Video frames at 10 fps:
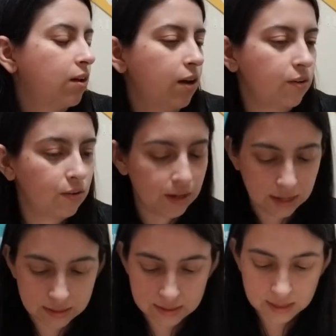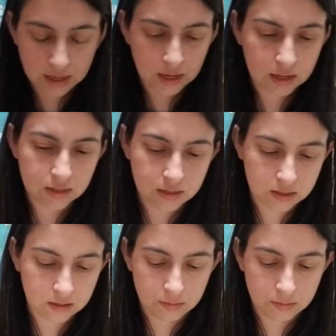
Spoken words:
I don't know, I can't see it.